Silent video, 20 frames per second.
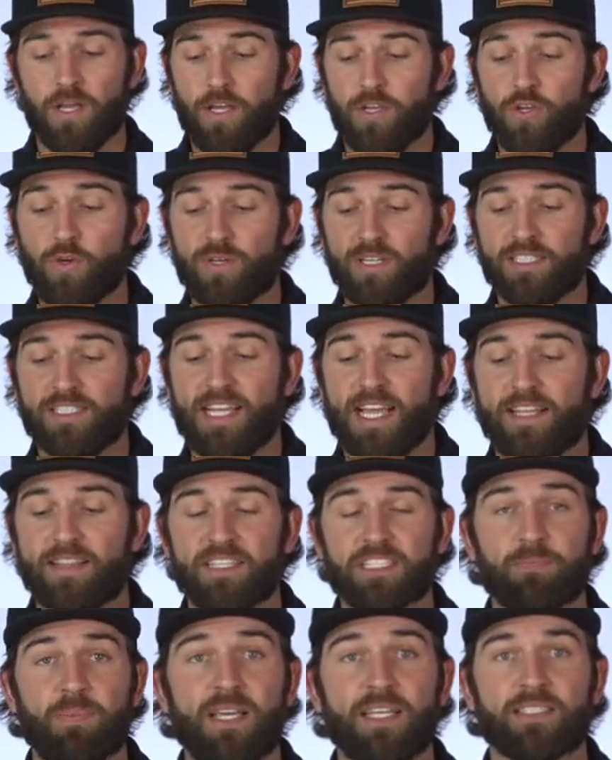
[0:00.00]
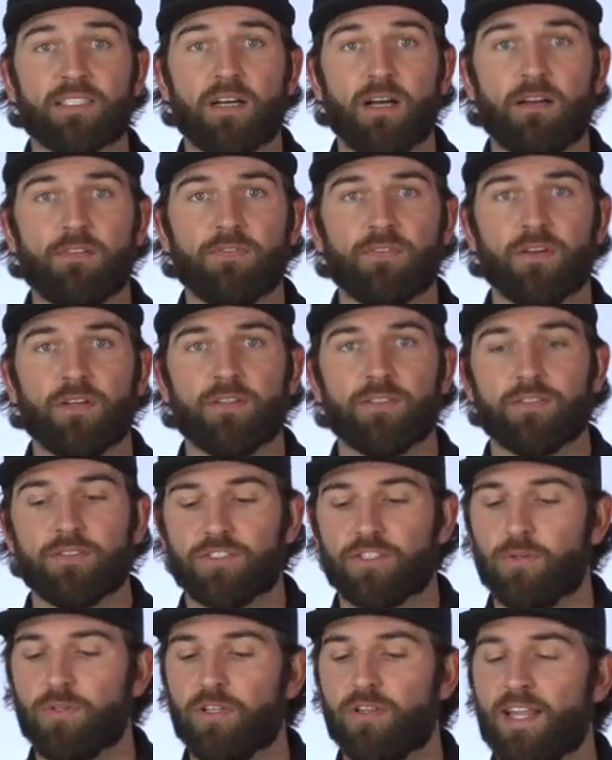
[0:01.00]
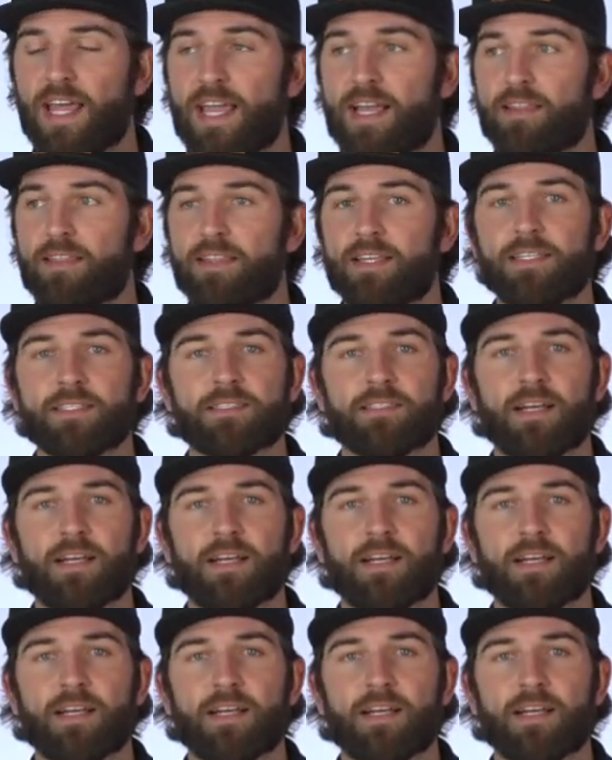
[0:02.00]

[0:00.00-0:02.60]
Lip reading: you can take this piece off so the length is